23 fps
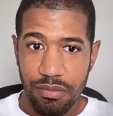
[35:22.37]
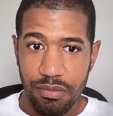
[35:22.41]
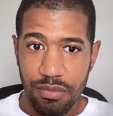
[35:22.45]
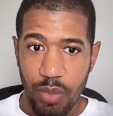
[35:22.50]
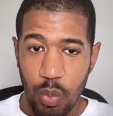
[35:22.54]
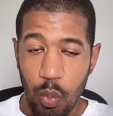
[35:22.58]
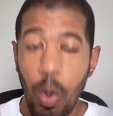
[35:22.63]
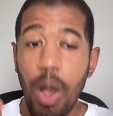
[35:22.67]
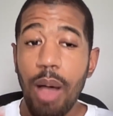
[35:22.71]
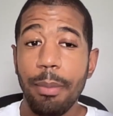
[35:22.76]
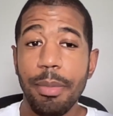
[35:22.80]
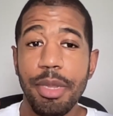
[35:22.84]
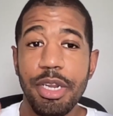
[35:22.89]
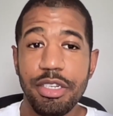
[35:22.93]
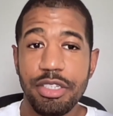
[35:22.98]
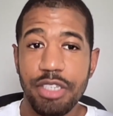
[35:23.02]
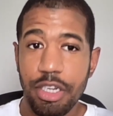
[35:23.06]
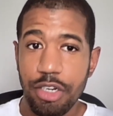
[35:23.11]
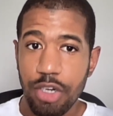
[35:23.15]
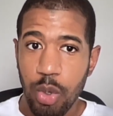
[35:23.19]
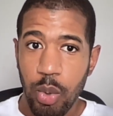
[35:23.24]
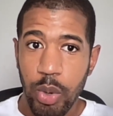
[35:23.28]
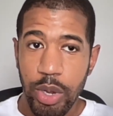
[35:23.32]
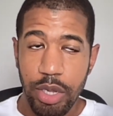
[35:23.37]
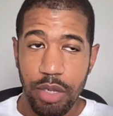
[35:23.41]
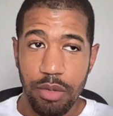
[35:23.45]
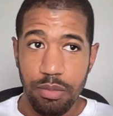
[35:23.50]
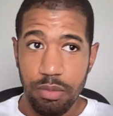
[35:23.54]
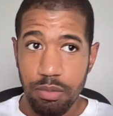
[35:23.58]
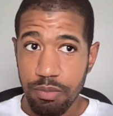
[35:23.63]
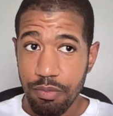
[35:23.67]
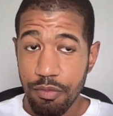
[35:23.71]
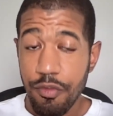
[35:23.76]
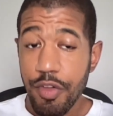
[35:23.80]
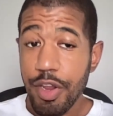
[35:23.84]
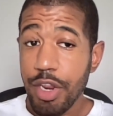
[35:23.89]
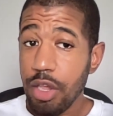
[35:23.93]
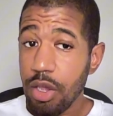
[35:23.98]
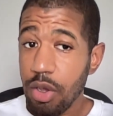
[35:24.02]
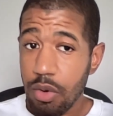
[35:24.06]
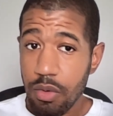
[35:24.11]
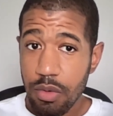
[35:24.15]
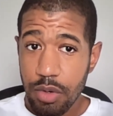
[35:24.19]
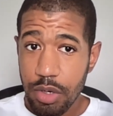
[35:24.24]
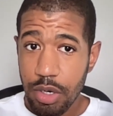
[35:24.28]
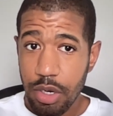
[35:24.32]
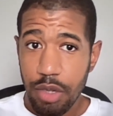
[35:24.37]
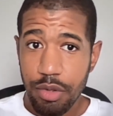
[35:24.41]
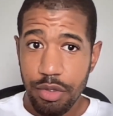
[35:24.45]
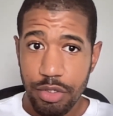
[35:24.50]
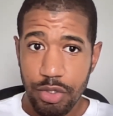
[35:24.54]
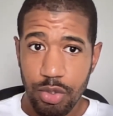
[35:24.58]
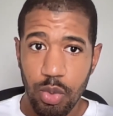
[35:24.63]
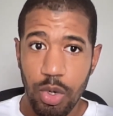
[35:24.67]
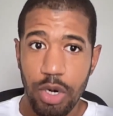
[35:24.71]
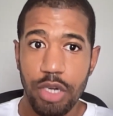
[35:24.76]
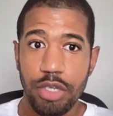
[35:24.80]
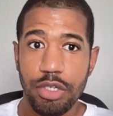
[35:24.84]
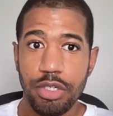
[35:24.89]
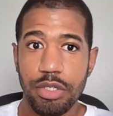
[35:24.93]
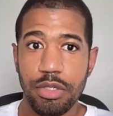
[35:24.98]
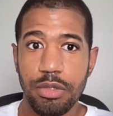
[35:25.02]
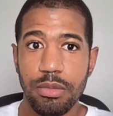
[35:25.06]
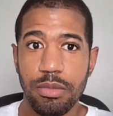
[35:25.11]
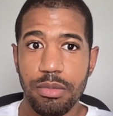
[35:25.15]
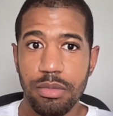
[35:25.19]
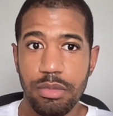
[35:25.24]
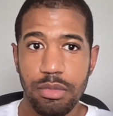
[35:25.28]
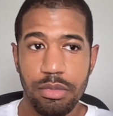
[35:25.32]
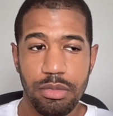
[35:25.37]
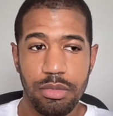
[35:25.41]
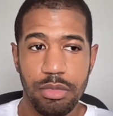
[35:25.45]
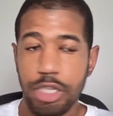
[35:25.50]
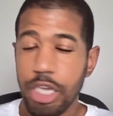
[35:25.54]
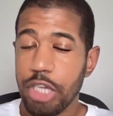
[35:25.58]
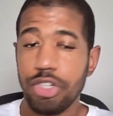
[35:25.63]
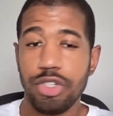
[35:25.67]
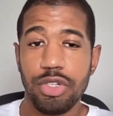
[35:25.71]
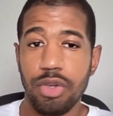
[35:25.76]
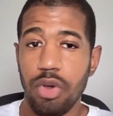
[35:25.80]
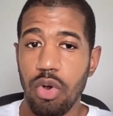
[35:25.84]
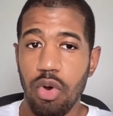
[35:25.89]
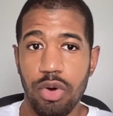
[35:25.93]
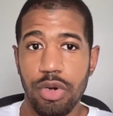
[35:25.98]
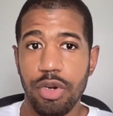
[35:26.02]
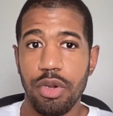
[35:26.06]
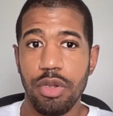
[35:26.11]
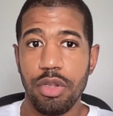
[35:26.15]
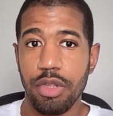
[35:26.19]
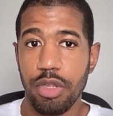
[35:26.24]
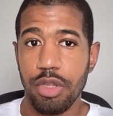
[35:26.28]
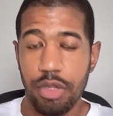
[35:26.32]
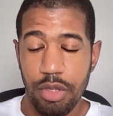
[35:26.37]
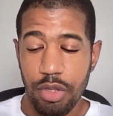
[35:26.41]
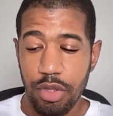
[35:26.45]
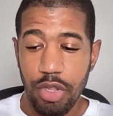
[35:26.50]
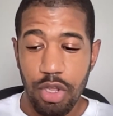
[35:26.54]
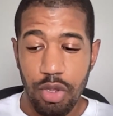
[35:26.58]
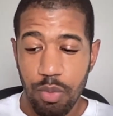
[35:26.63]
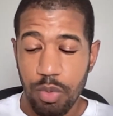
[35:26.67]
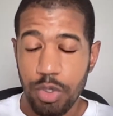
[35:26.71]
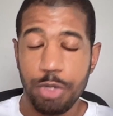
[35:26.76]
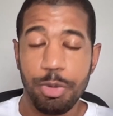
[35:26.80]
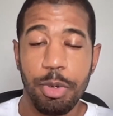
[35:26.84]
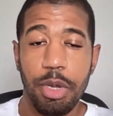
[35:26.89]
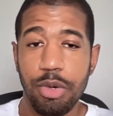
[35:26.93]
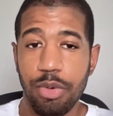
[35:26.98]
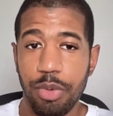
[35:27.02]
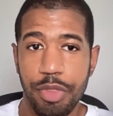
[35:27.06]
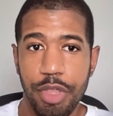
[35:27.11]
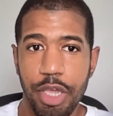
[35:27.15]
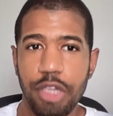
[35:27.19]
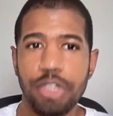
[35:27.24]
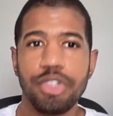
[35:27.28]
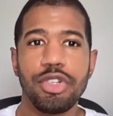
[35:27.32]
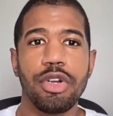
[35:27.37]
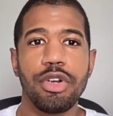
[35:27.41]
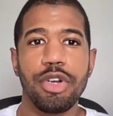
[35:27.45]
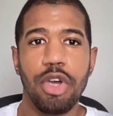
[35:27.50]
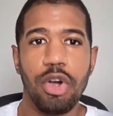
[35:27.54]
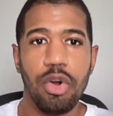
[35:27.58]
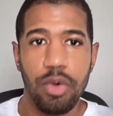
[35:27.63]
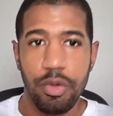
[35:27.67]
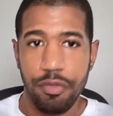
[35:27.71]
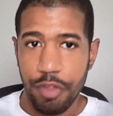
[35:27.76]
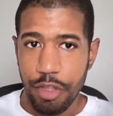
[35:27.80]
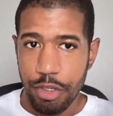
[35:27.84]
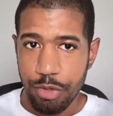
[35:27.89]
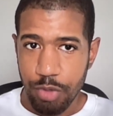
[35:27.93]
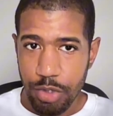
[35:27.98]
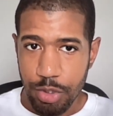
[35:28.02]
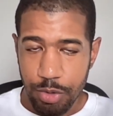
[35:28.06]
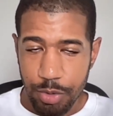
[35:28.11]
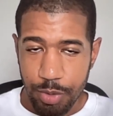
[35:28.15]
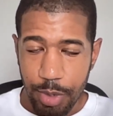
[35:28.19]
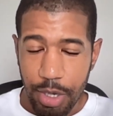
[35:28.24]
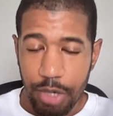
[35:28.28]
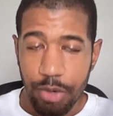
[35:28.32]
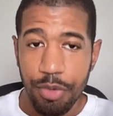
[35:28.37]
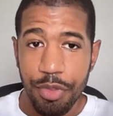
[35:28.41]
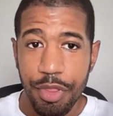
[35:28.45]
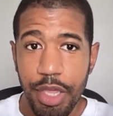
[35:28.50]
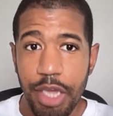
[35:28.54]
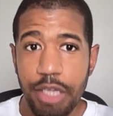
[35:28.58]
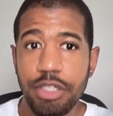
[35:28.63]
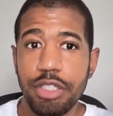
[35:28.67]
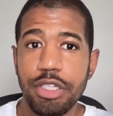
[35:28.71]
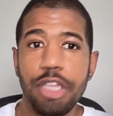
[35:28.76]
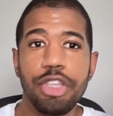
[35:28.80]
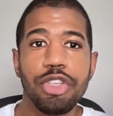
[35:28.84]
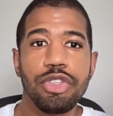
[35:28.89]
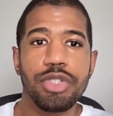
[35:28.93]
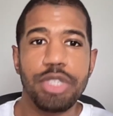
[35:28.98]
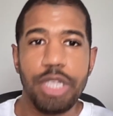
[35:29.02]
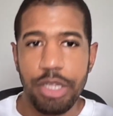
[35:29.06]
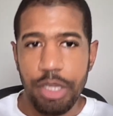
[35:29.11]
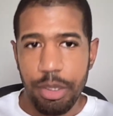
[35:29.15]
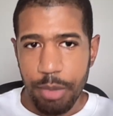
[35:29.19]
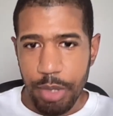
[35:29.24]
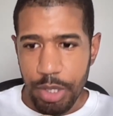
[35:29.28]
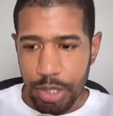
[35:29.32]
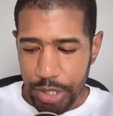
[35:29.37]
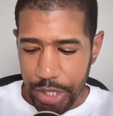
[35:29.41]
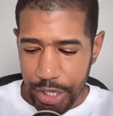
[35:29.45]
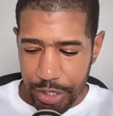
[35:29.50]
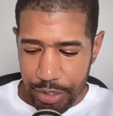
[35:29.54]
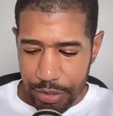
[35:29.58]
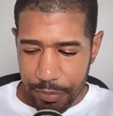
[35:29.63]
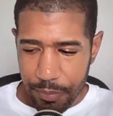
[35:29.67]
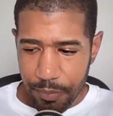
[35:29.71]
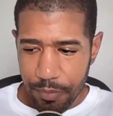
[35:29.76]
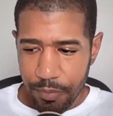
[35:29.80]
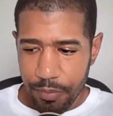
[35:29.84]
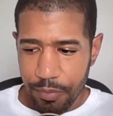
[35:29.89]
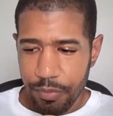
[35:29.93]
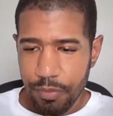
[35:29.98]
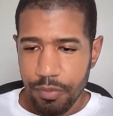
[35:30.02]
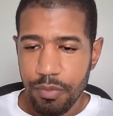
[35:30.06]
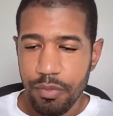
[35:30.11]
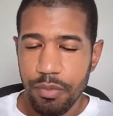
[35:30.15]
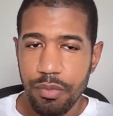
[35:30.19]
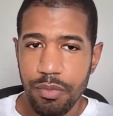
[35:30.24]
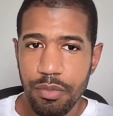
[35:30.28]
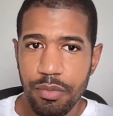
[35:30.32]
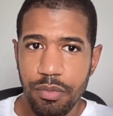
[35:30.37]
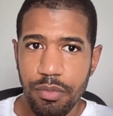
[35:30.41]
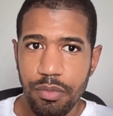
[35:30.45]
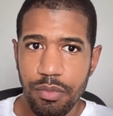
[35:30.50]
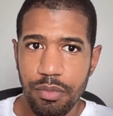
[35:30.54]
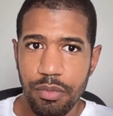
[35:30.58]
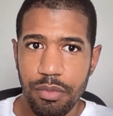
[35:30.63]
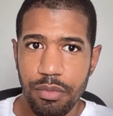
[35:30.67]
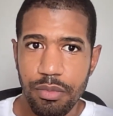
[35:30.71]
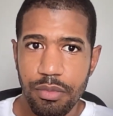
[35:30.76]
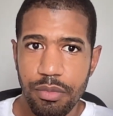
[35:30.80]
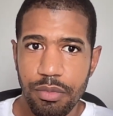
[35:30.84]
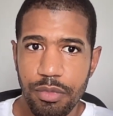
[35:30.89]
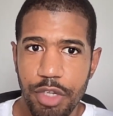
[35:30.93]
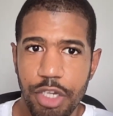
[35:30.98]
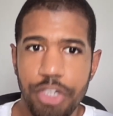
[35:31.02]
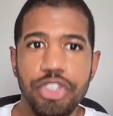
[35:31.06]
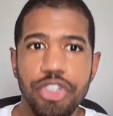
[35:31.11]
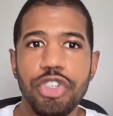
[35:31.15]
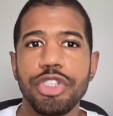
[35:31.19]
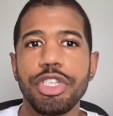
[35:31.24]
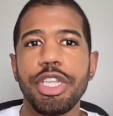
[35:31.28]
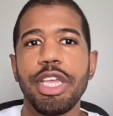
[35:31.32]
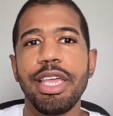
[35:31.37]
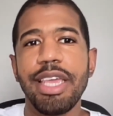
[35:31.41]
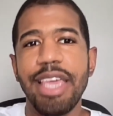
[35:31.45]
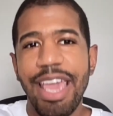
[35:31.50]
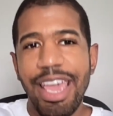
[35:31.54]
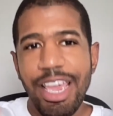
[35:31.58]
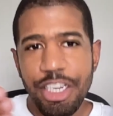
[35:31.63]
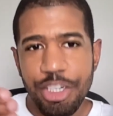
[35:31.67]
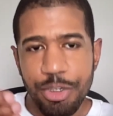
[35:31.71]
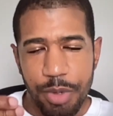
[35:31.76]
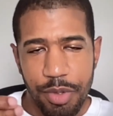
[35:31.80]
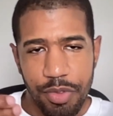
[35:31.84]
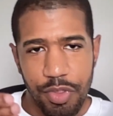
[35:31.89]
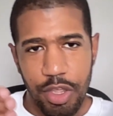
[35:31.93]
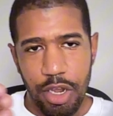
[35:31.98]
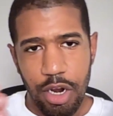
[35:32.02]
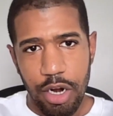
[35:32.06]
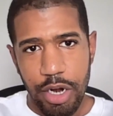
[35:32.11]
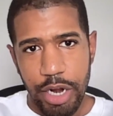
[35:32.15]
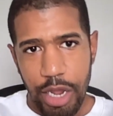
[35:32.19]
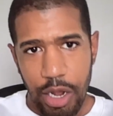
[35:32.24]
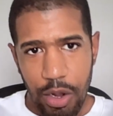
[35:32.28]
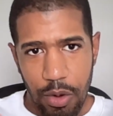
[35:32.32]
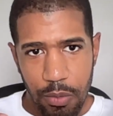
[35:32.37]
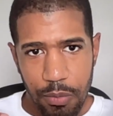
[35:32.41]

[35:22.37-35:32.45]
Want me to send a quick video on how this works? Yes, or they'll respond with yes or no. If they respond with yes, then you send them the link. Because there's engagement there now.